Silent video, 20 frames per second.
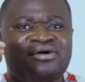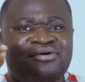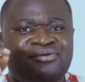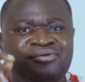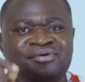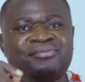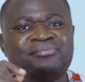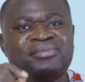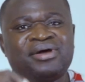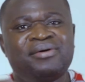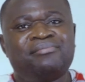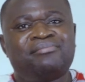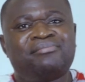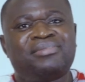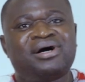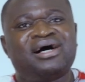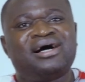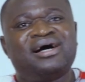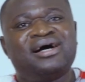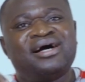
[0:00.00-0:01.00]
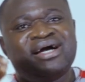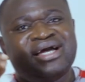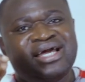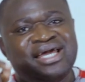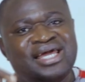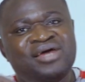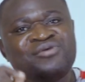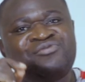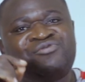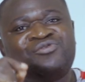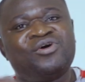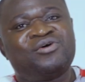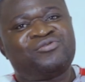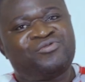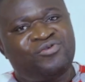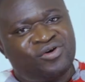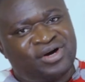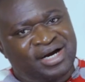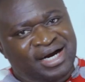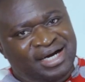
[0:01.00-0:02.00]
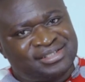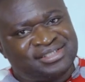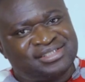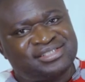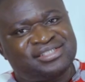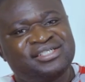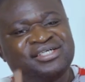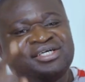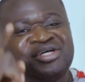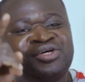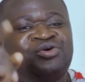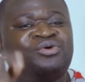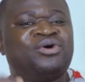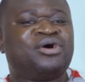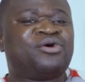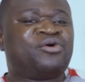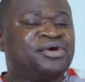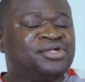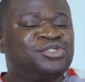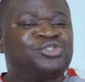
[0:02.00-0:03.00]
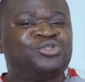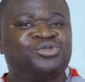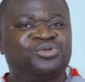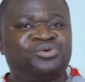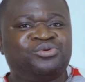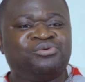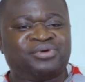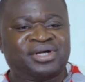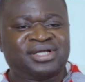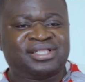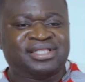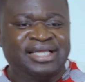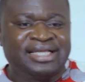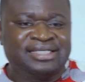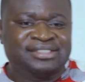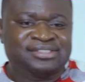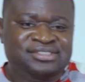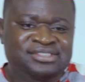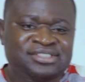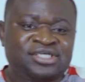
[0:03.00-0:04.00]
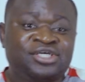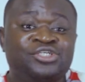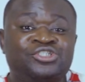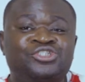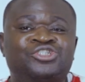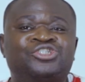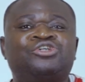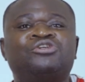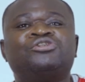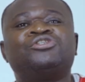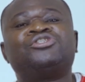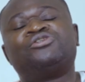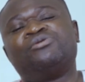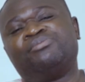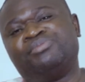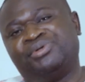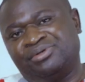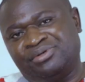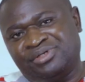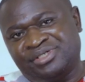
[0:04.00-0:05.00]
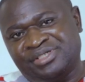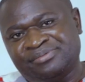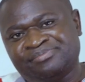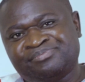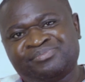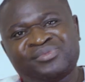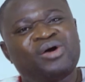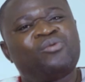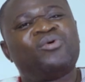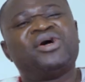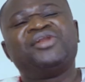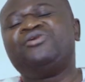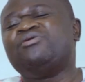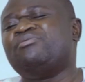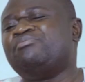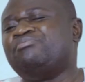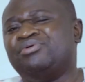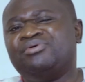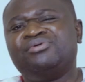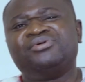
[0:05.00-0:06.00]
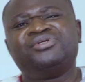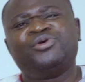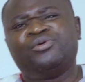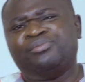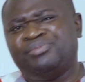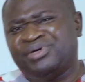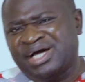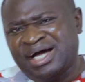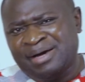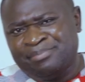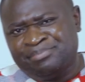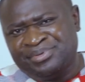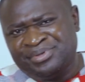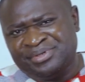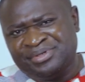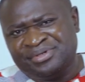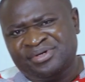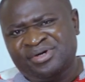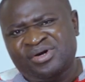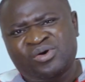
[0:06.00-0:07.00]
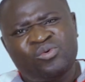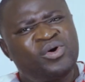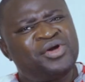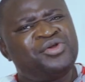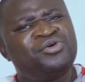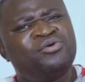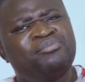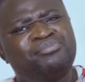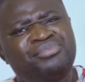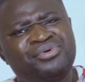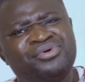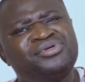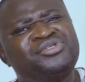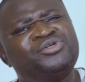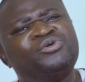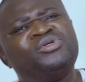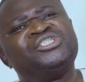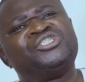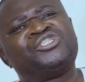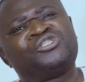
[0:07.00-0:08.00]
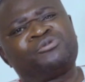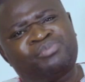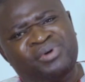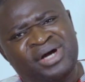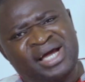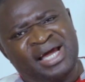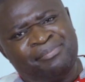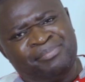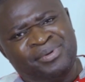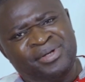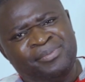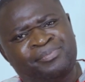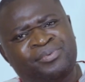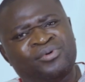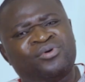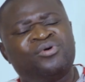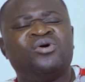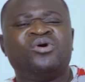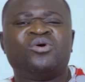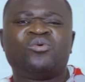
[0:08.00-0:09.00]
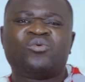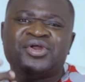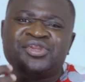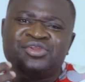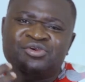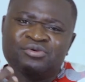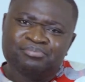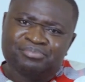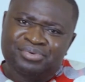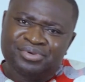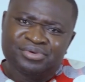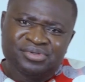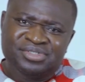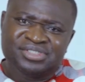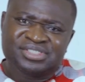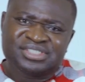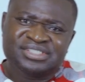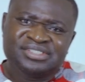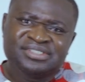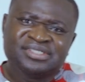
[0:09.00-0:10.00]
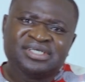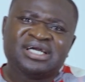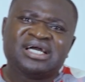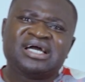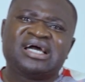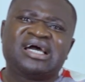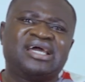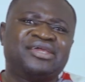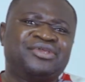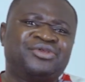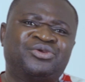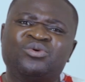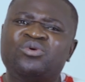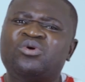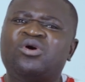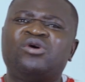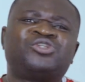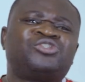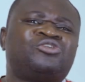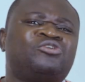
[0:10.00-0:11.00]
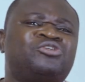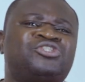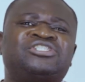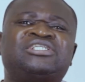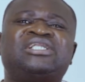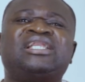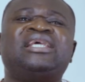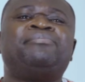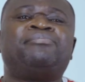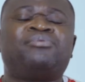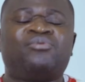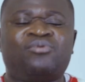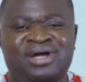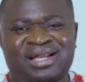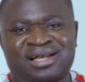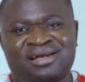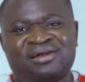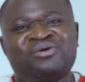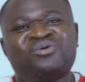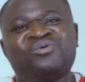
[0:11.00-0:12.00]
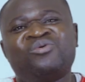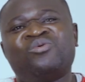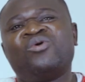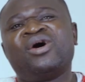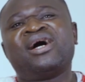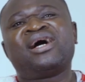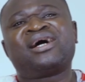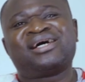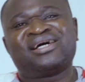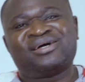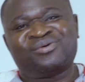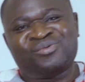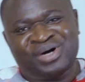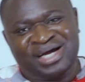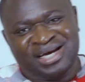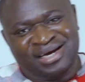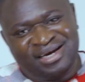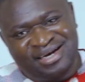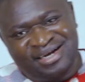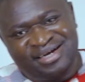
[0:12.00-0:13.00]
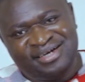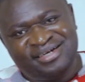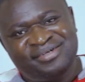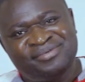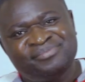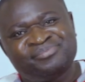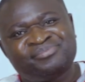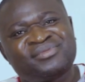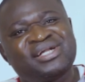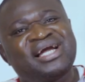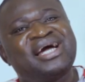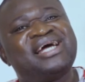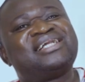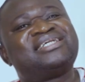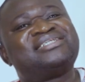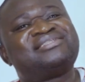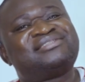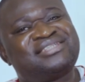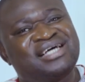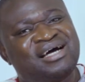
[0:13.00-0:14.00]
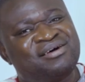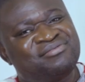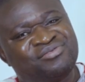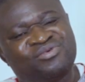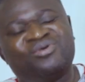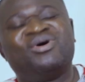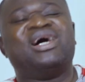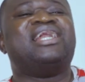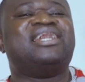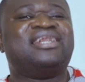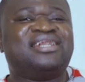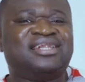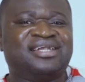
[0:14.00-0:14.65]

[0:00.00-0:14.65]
remember, if you're focused, you are going to do great things. Choose to build. When you build, you'll be happy. When you build, you inspire people. When you build, you also sleep well, work well, and serve well.